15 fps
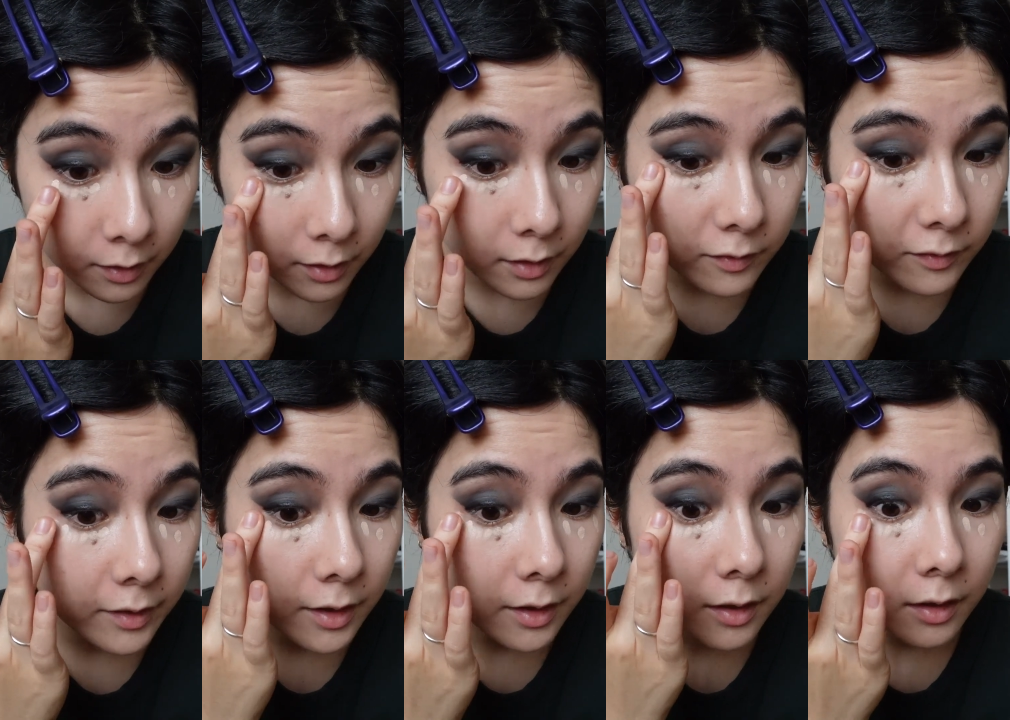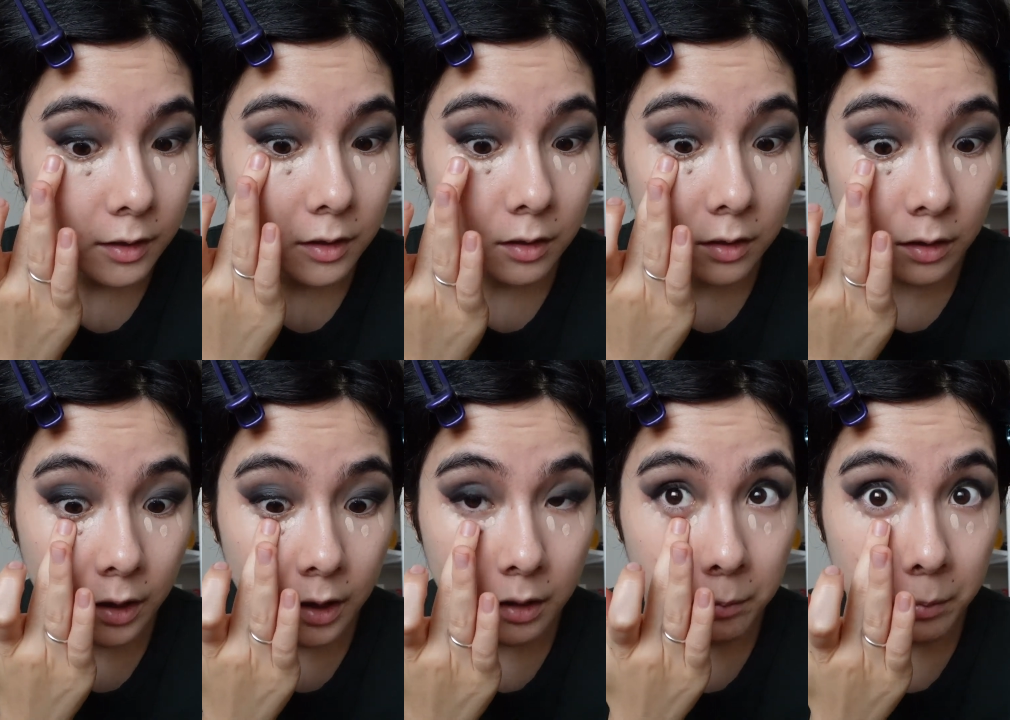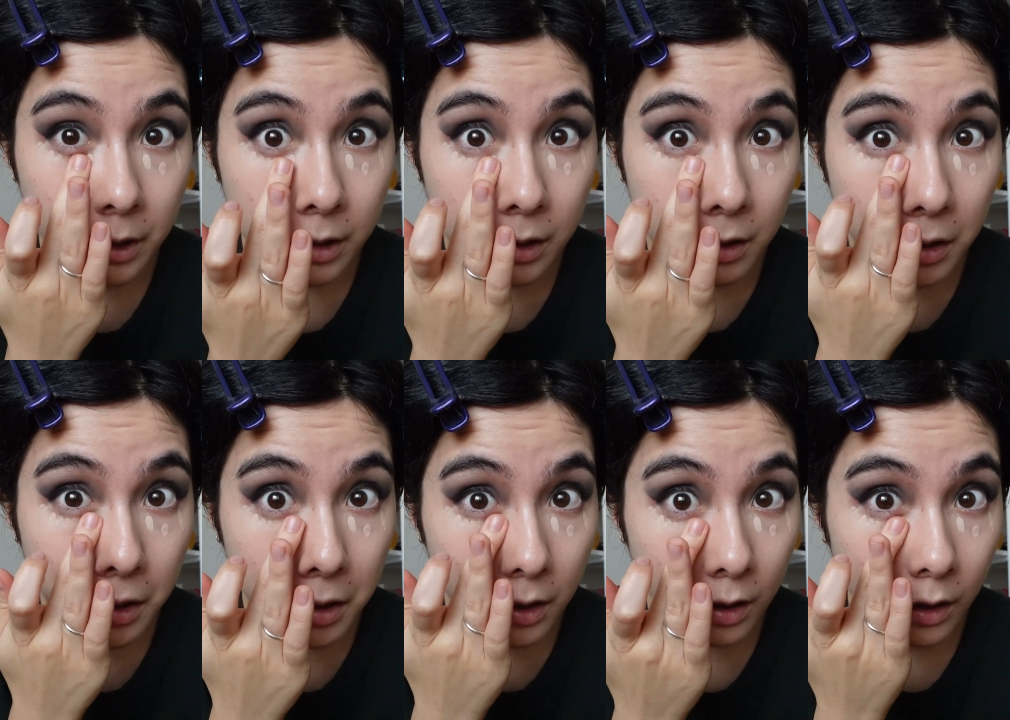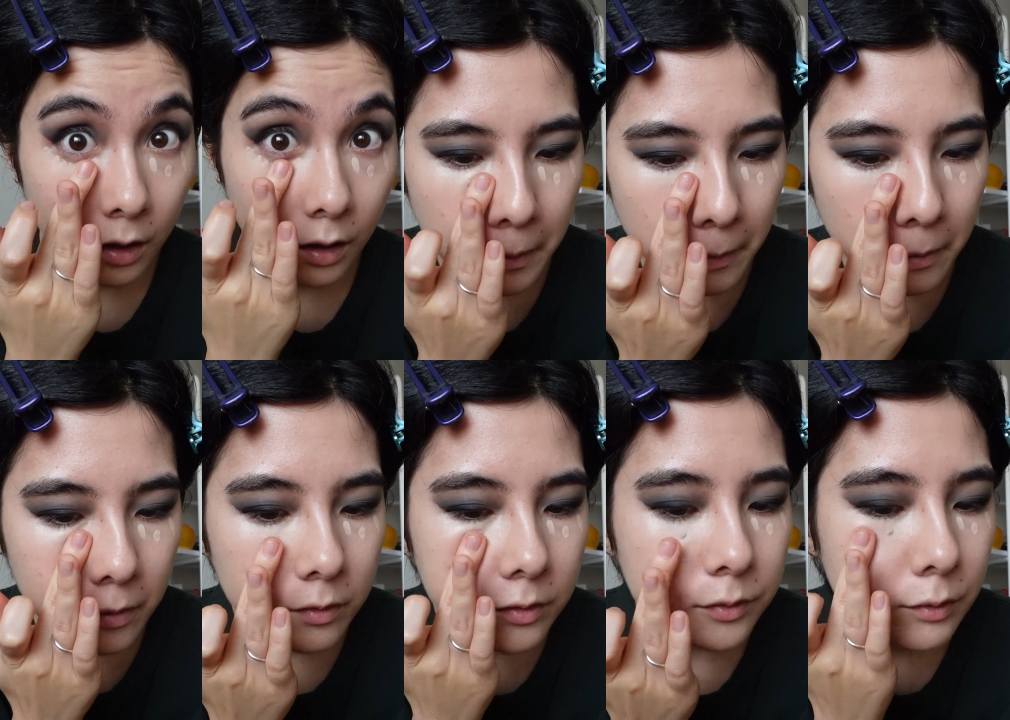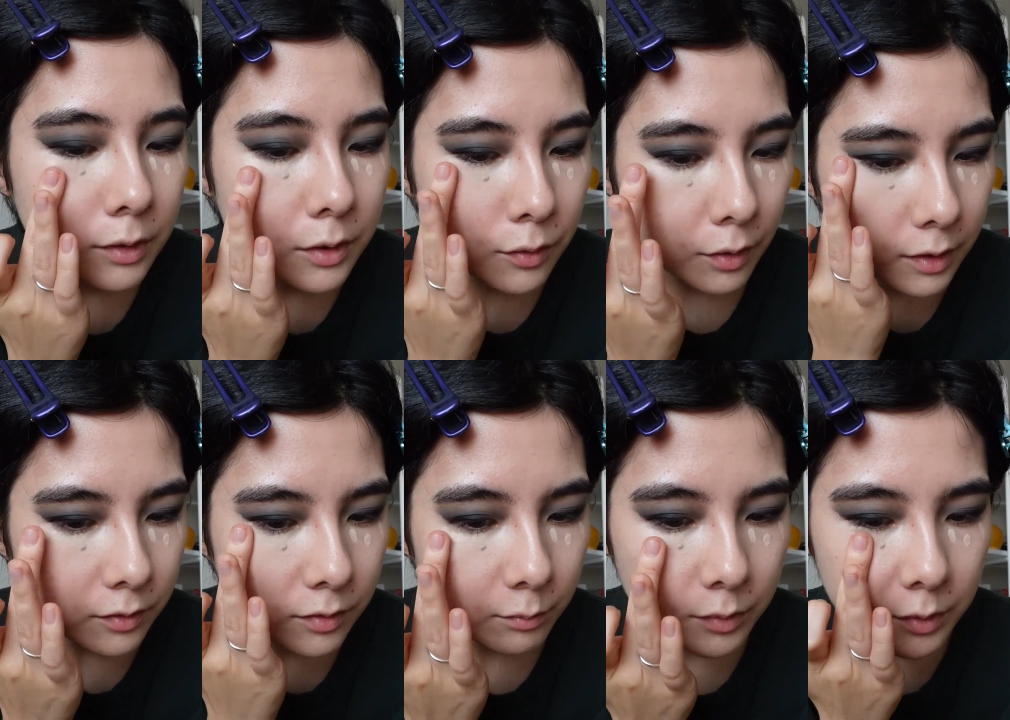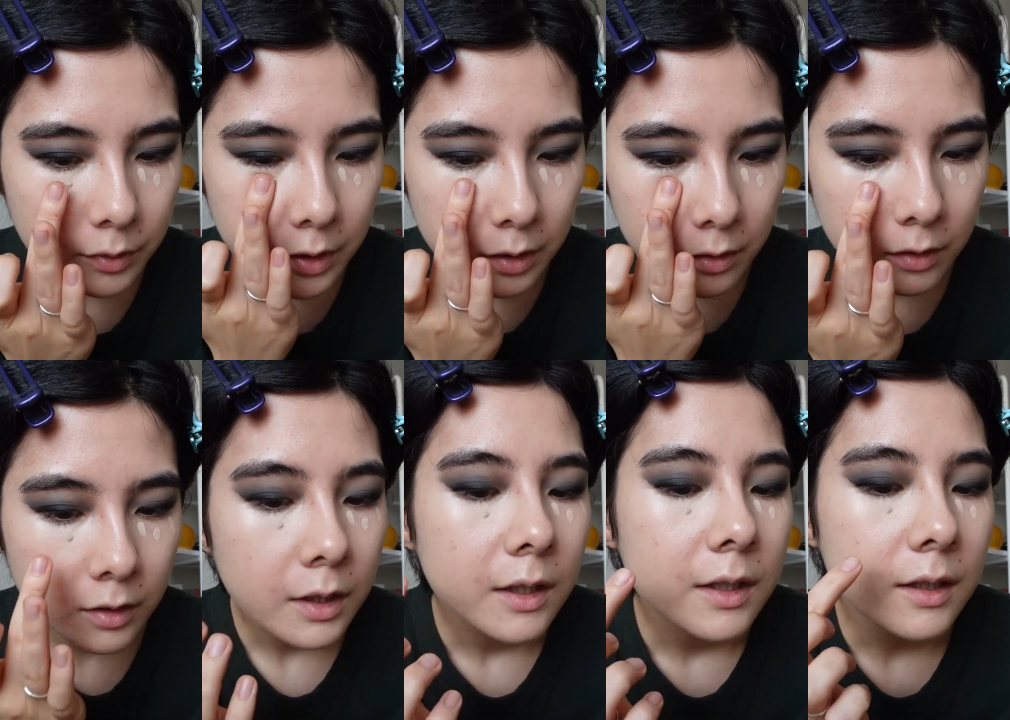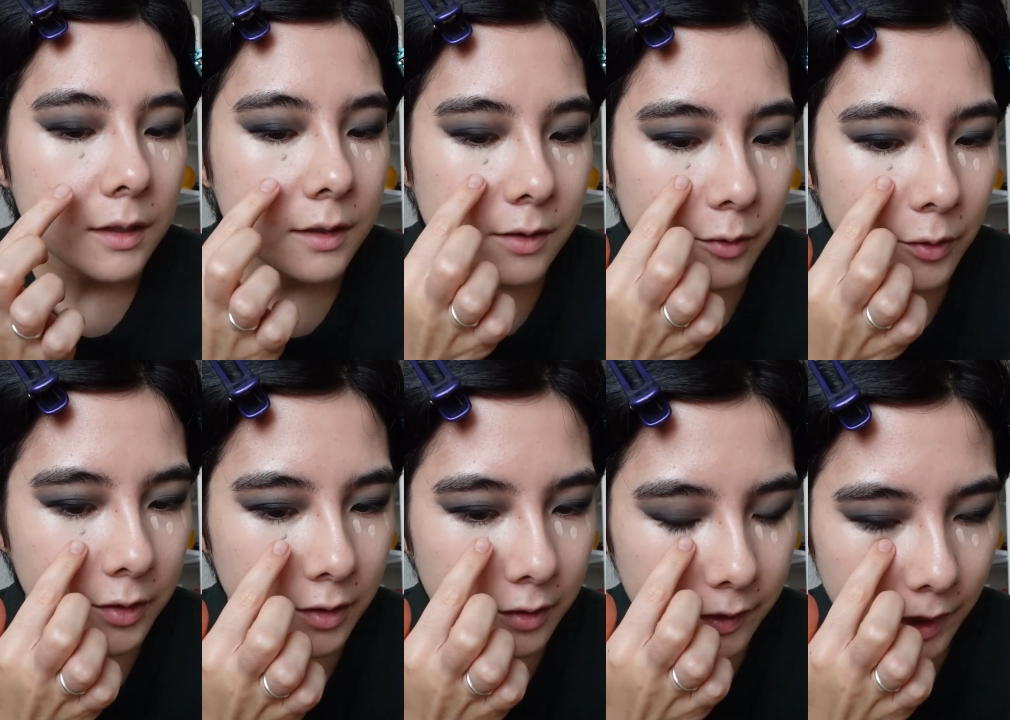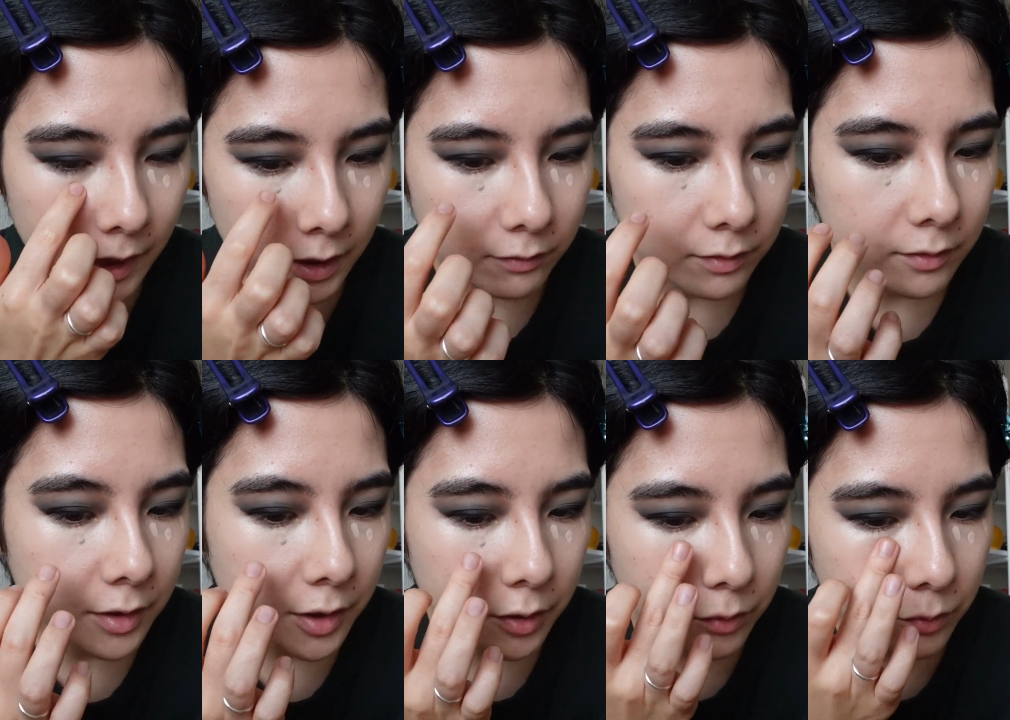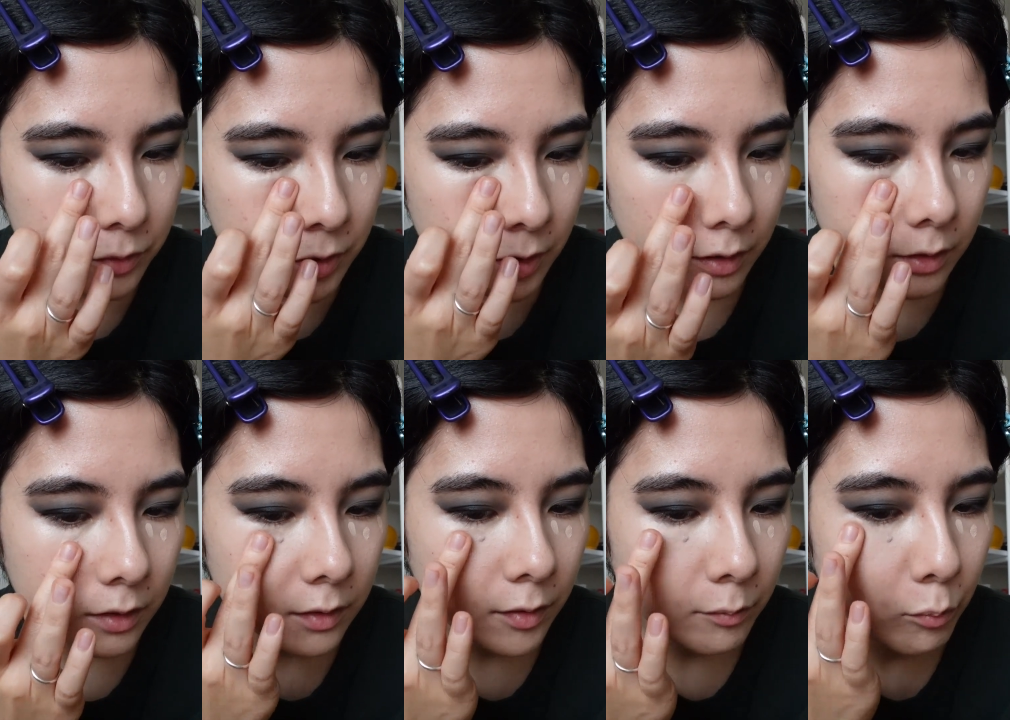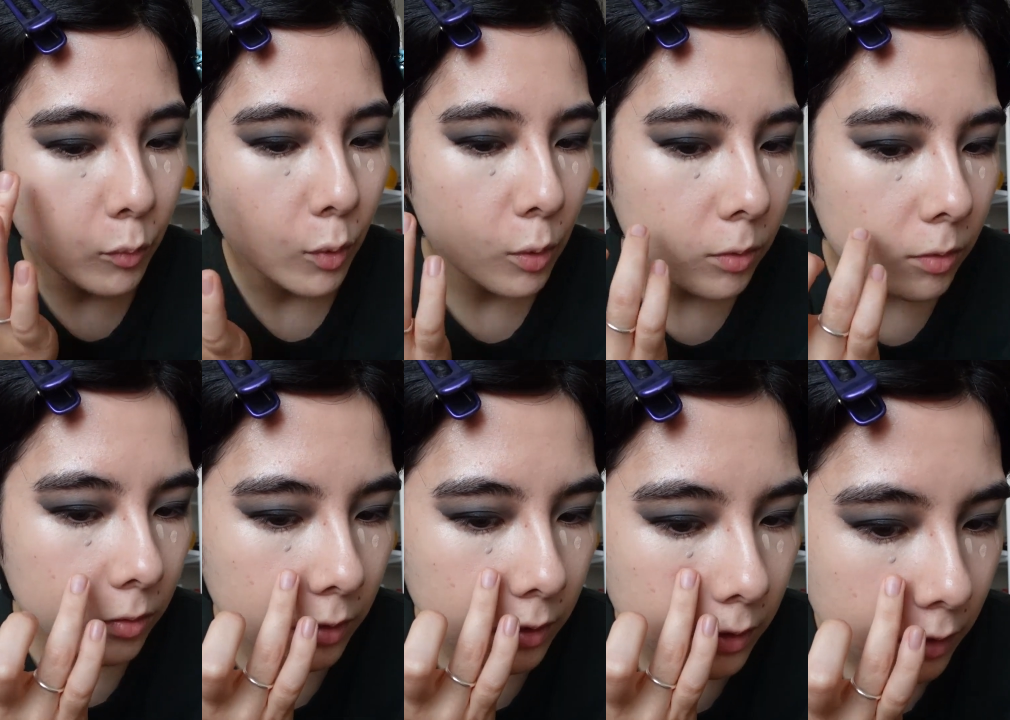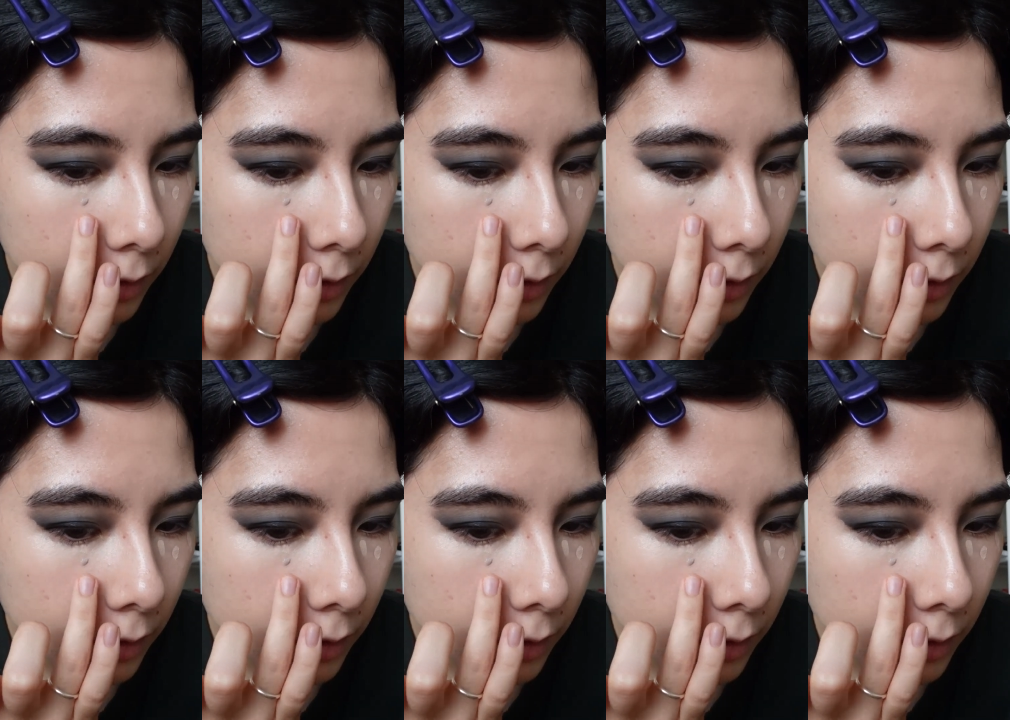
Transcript: And then I just like pat it in. Also, I try to bring it. It's hard because I have a huge mole